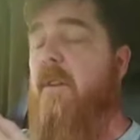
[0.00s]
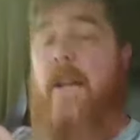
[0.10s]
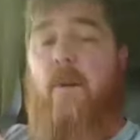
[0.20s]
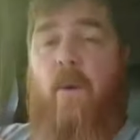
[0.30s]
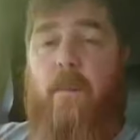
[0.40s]

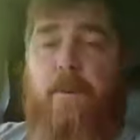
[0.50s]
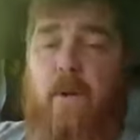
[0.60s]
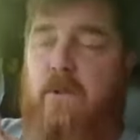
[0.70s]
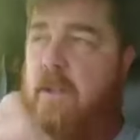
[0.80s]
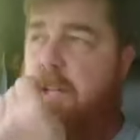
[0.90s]
I've never met
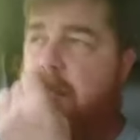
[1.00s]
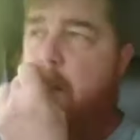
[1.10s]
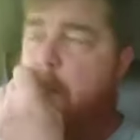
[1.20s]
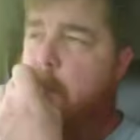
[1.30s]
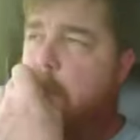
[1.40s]
him in person,
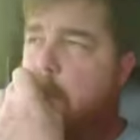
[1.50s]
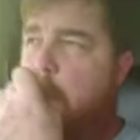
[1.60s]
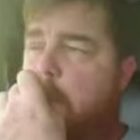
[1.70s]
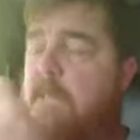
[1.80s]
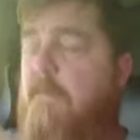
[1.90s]
but I'm
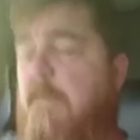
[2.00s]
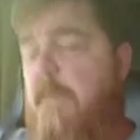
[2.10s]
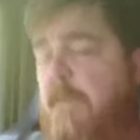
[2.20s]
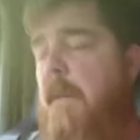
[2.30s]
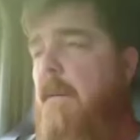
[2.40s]

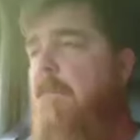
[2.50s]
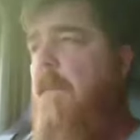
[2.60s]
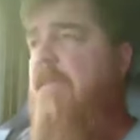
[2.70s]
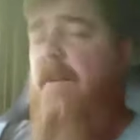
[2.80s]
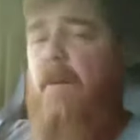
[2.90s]
pretty
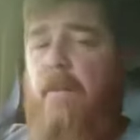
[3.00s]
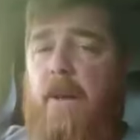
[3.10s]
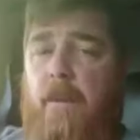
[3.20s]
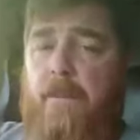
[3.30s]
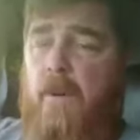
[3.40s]
sure he's
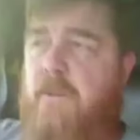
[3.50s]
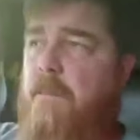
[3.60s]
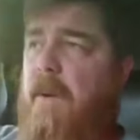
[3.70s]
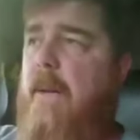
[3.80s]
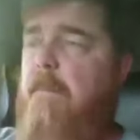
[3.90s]
he's, he's
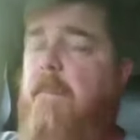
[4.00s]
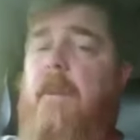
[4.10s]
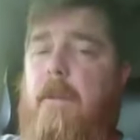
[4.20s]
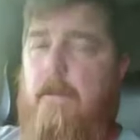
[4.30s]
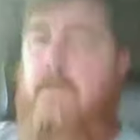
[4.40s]
got
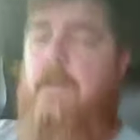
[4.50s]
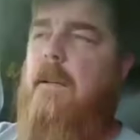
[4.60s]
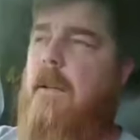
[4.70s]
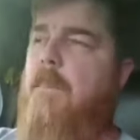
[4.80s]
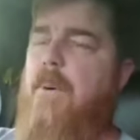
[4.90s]
what
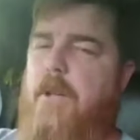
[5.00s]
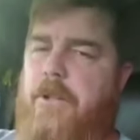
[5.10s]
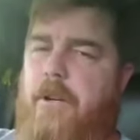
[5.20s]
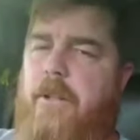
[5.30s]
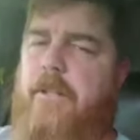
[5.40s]
it
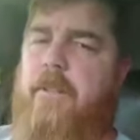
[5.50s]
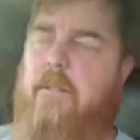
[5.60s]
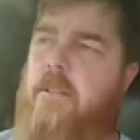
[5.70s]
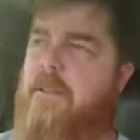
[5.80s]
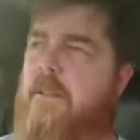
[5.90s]
takes.
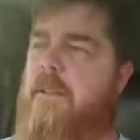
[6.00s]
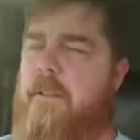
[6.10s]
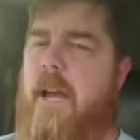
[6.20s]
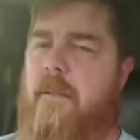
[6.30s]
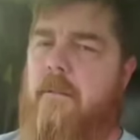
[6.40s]

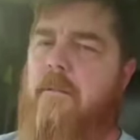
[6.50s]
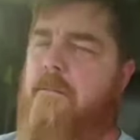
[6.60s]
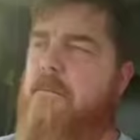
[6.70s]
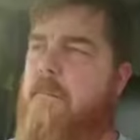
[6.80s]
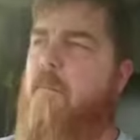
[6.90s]
This is
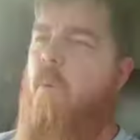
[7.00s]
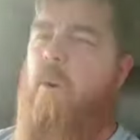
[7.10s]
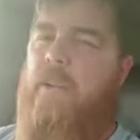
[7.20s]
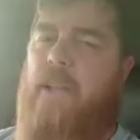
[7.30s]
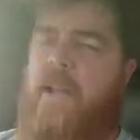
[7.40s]
this is
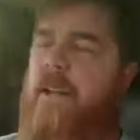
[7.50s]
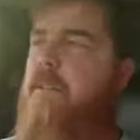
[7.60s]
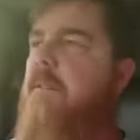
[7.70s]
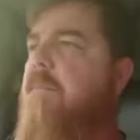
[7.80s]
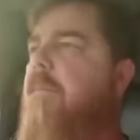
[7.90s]

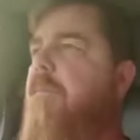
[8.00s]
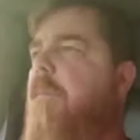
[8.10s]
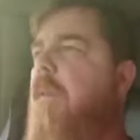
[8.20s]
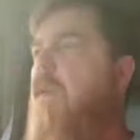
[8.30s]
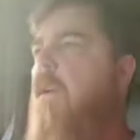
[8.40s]
he is
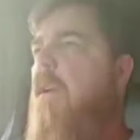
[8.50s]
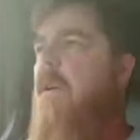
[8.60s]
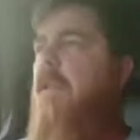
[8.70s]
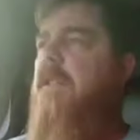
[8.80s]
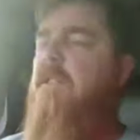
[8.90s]

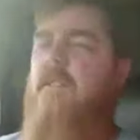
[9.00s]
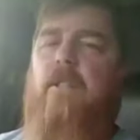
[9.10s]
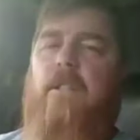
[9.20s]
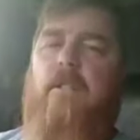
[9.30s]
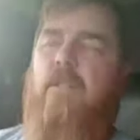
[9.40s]
like
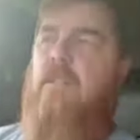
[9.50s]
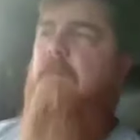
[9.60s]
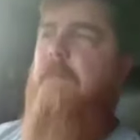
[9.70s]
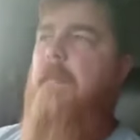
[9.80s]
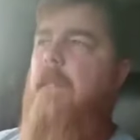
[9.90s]
Neo.
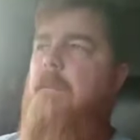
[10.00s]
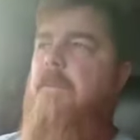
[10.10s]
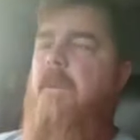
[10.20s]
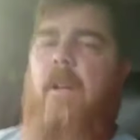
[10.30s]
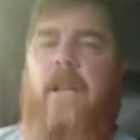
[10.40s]

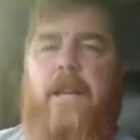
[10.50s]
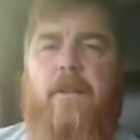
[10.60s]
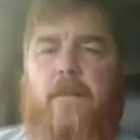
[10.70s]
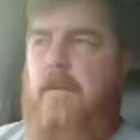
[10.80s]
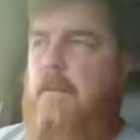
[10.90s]

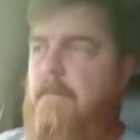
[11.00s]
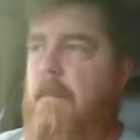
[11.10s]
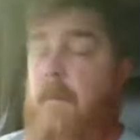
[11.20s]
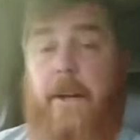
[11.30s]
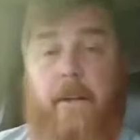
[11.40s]
He
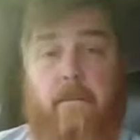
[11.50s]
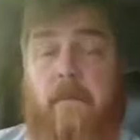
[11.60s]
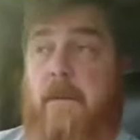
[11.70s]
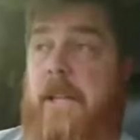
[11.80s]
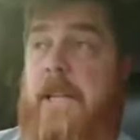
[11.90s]
is
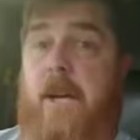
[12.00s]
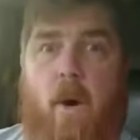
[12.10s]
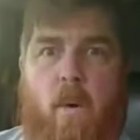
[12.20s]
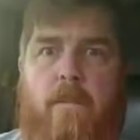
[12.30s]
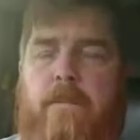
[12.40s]
sort of
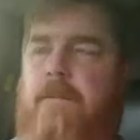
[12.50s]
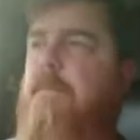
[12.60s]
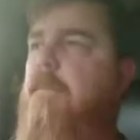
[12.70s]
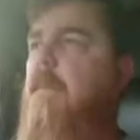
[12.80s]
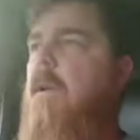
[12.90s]
taken
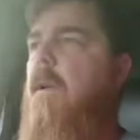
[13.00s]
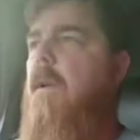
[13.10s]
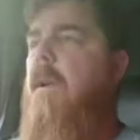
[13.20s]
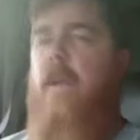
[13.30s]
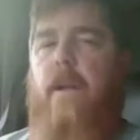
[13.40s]
over for Alex
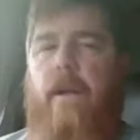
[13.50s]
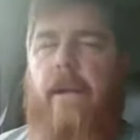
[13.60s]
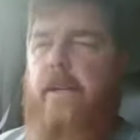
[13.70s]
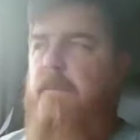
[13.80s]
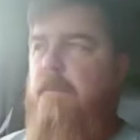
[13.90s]
Jones.
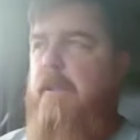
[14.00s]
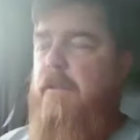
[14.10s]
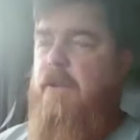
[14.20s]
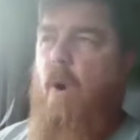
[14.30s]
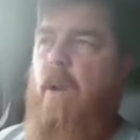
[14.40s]

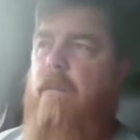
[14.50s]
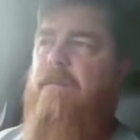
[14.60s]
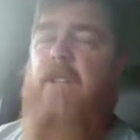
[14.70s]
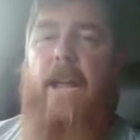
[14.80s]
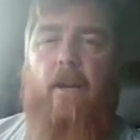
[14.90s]
And
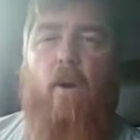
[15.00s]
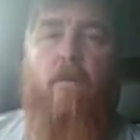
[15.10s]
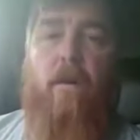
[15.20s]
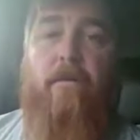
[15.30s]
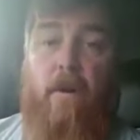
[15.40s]
I'm in that
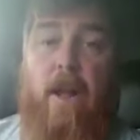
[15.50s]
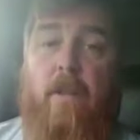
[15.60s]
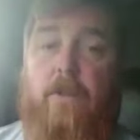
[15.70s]
community.